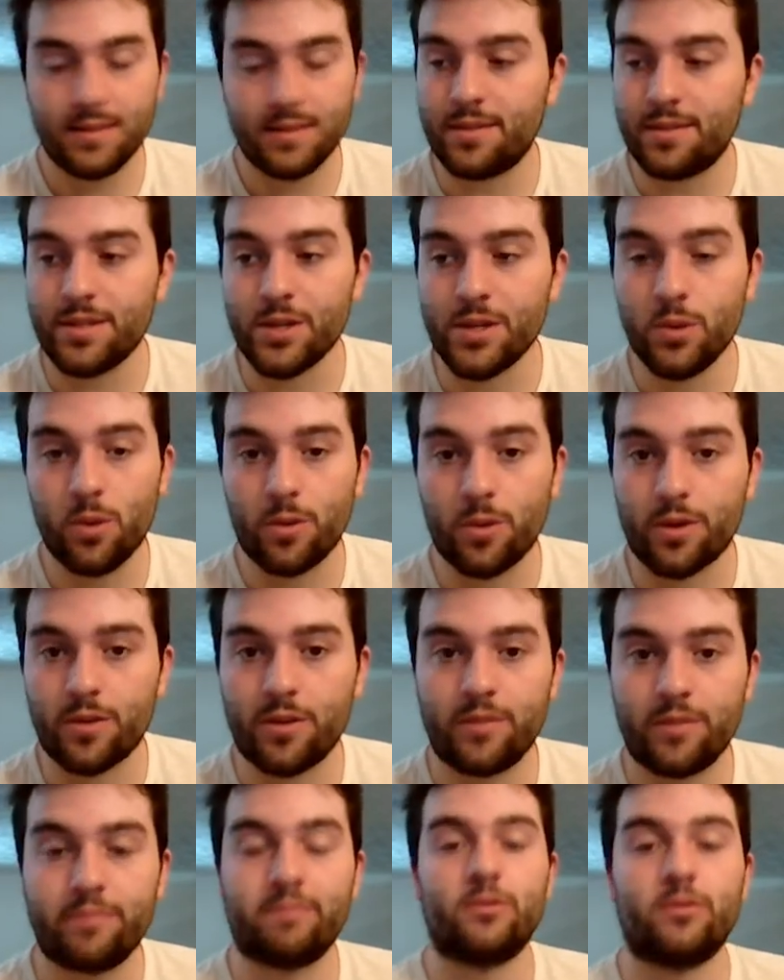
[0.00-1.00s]
New
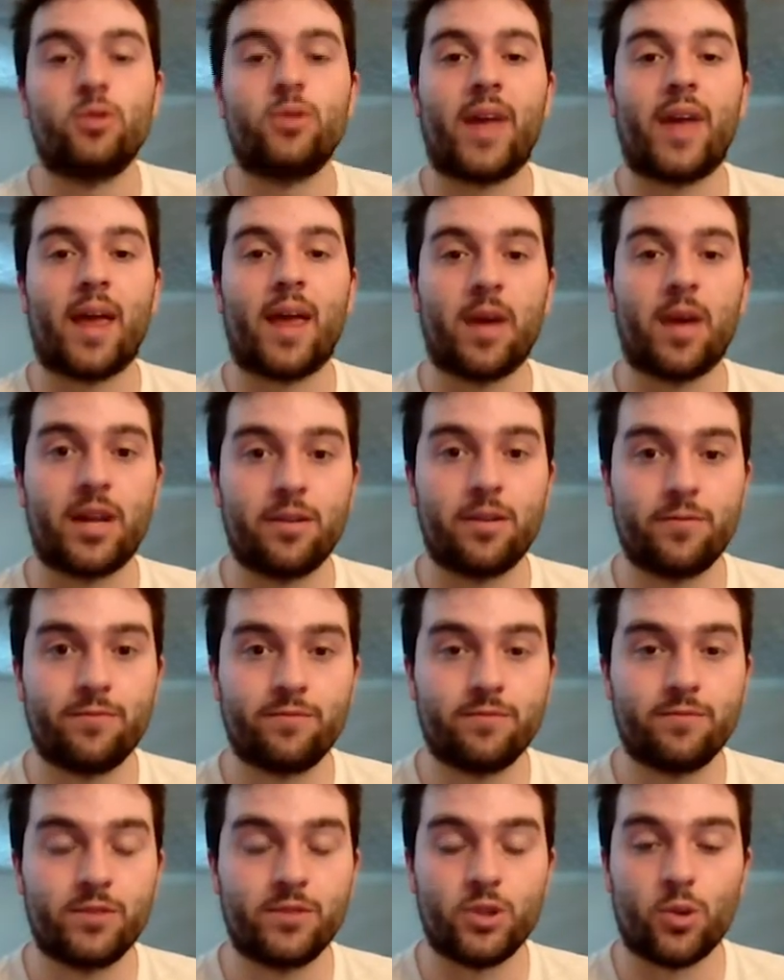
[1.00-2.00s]
Order who came out of
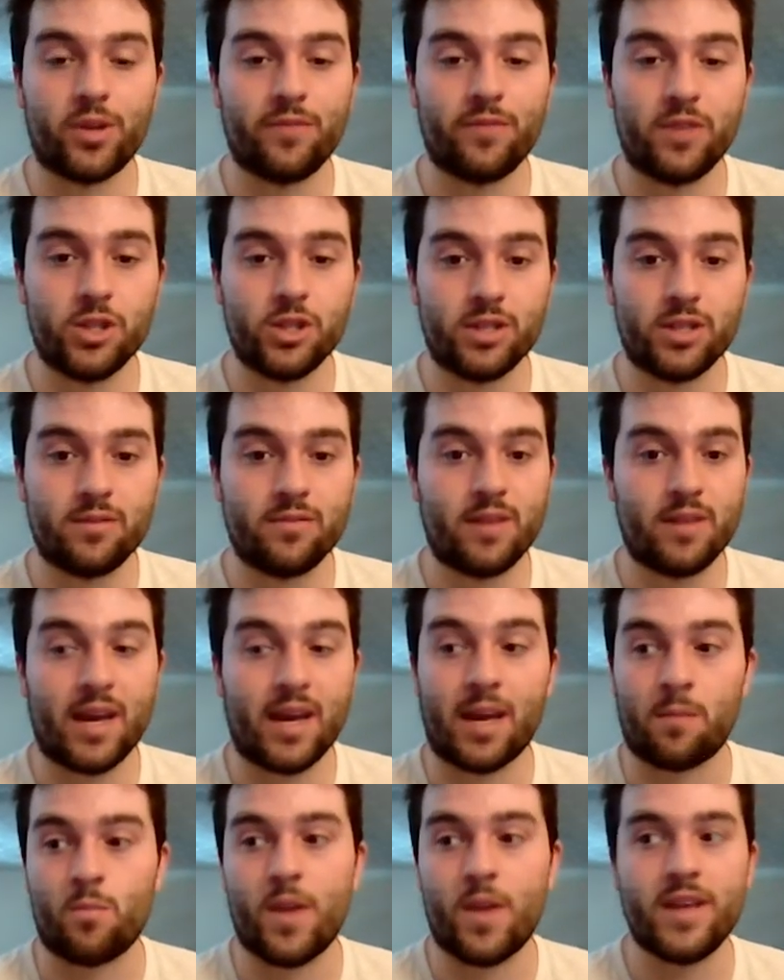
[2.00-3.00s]
Joy Division
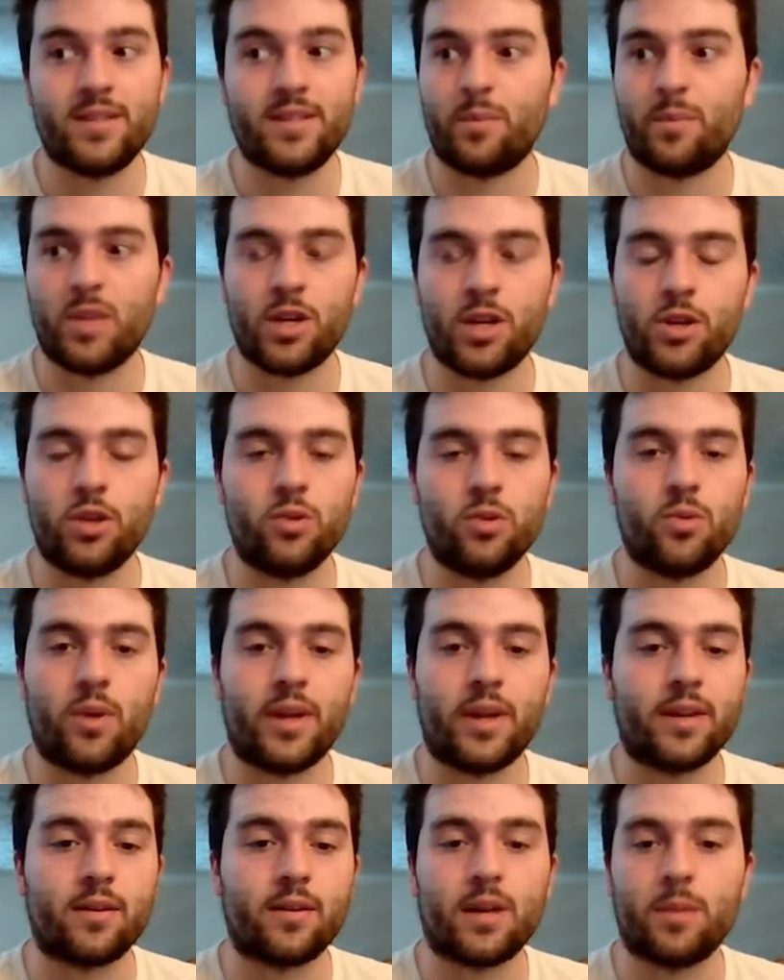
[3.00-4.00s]
and made something new
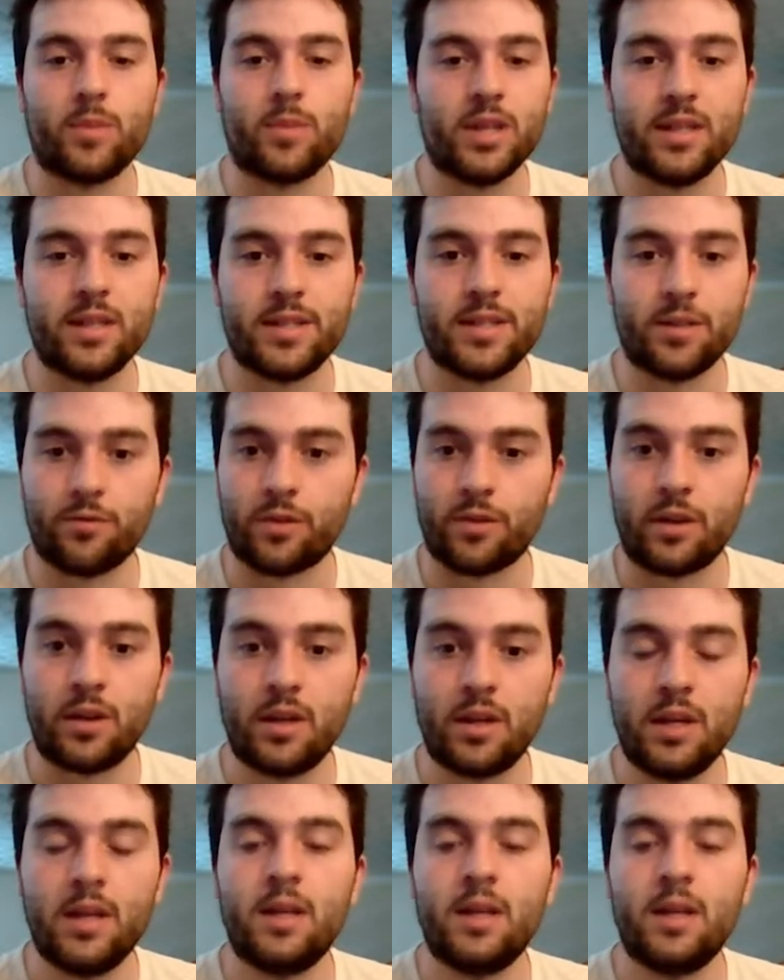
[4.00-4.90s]
and completely different.